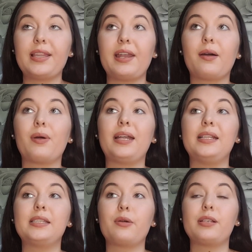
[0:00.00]
and I went
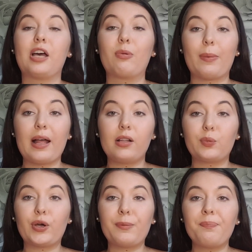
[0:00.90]
into a self-propelled
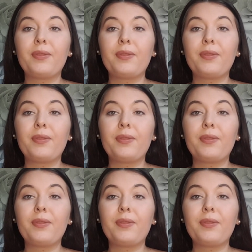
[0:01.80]
one,